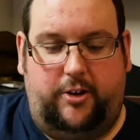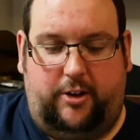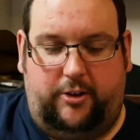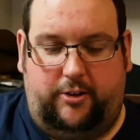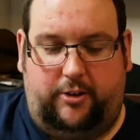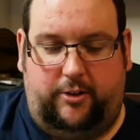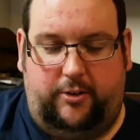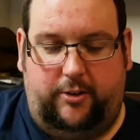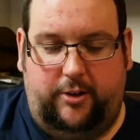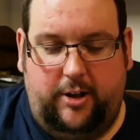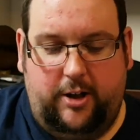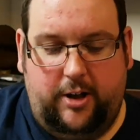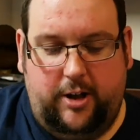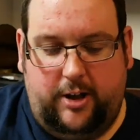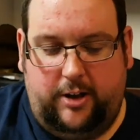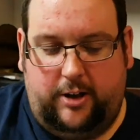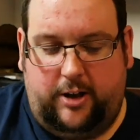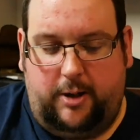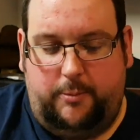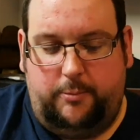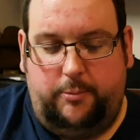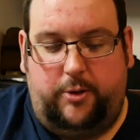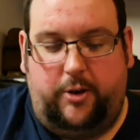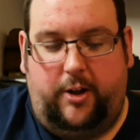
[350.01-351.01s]
It actually
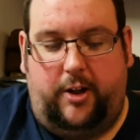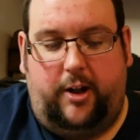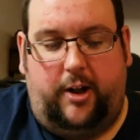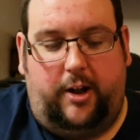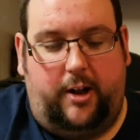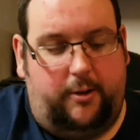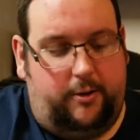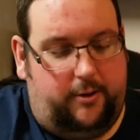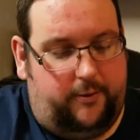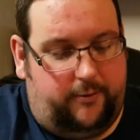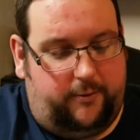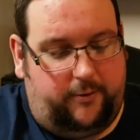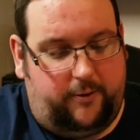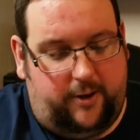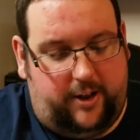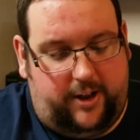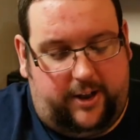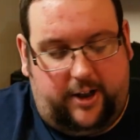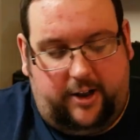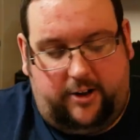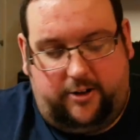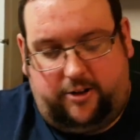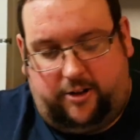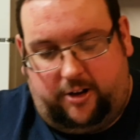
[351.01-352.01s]
comes with a load of free
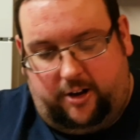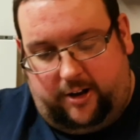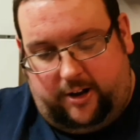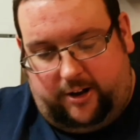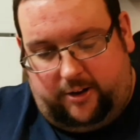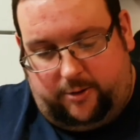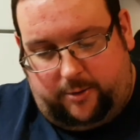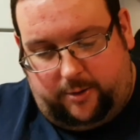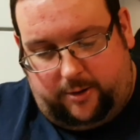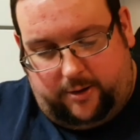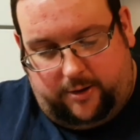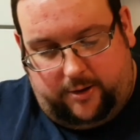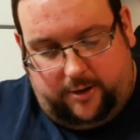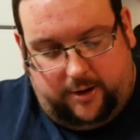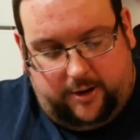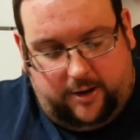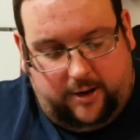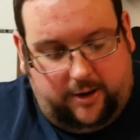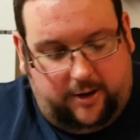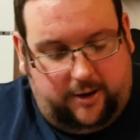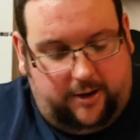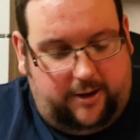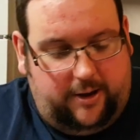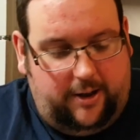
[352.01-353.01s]
dust like this one.
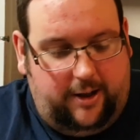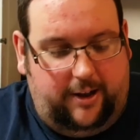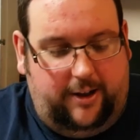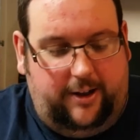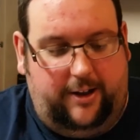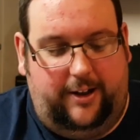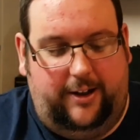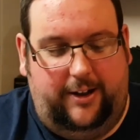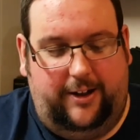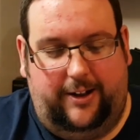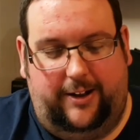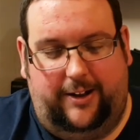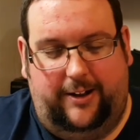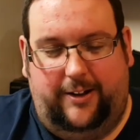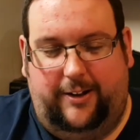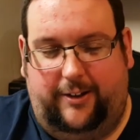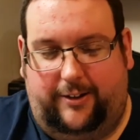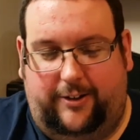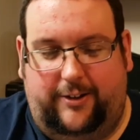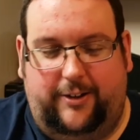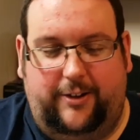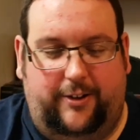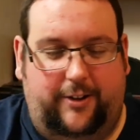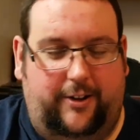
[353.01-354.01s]

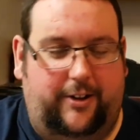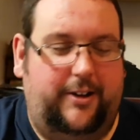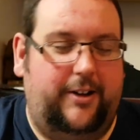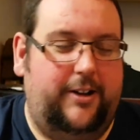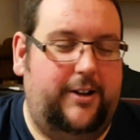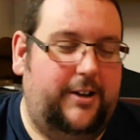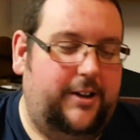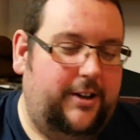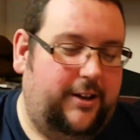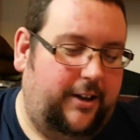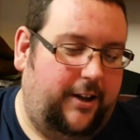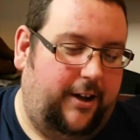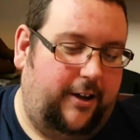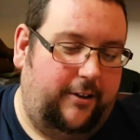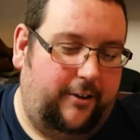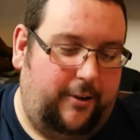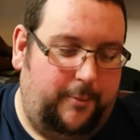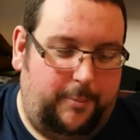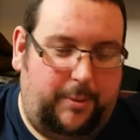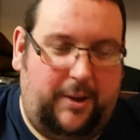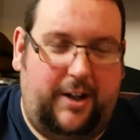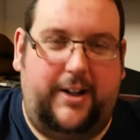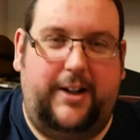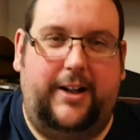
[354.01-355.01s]
God, I've
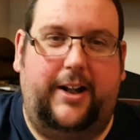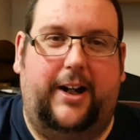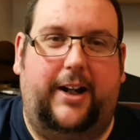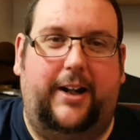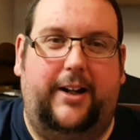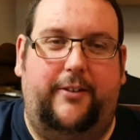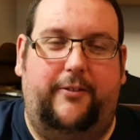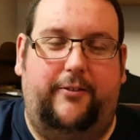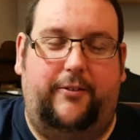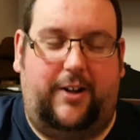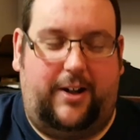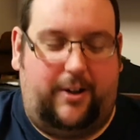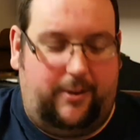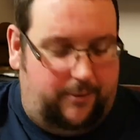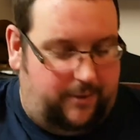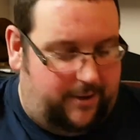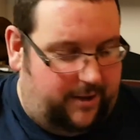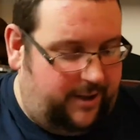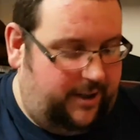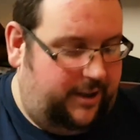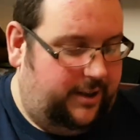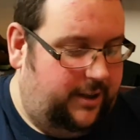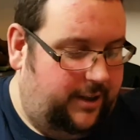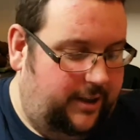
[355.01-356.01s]
got plenty of that in the flat
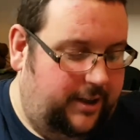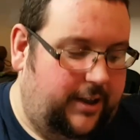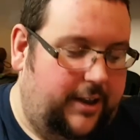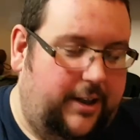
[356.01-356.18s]
already.